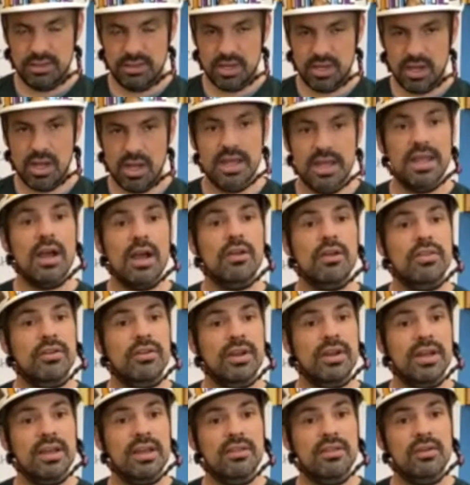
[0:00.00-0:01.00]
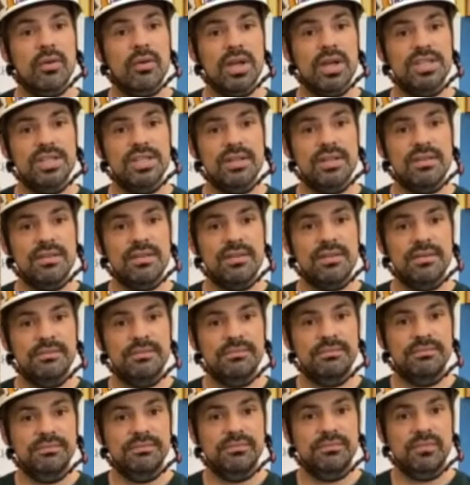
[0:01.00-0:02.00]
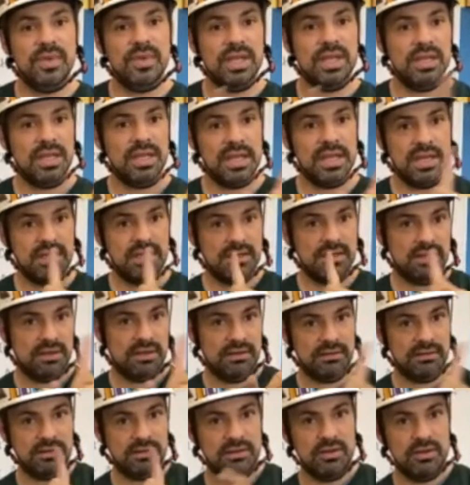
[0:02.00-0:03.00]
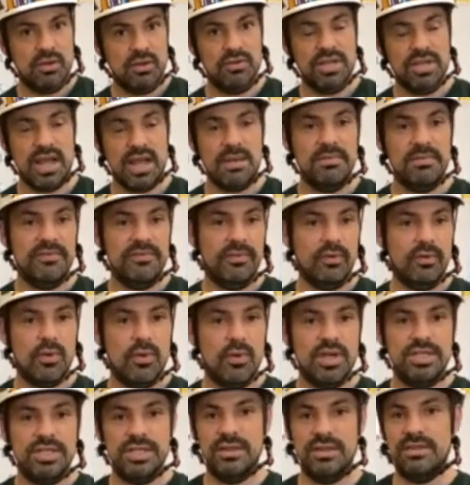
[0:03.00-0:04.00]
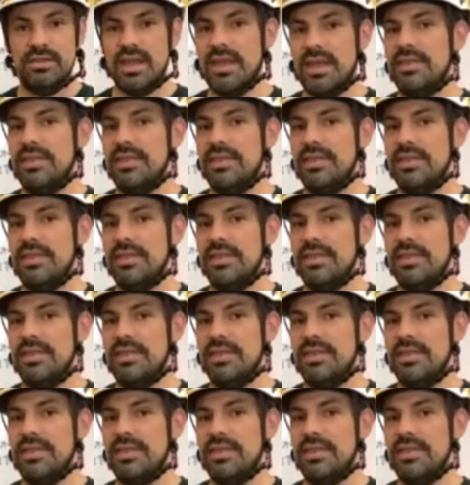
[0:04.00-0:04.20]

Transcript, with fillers: eh, are there any other questions? no times for questions.